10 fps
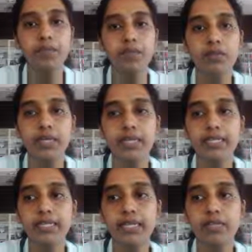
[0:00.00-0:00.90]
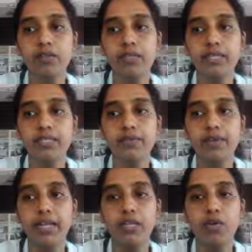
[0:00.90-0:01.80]
So I can calculate the
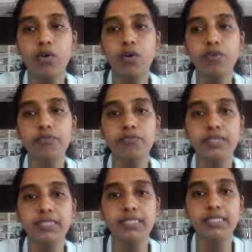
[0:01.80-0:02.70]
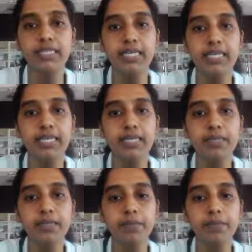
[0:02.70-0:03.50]
value of VCE.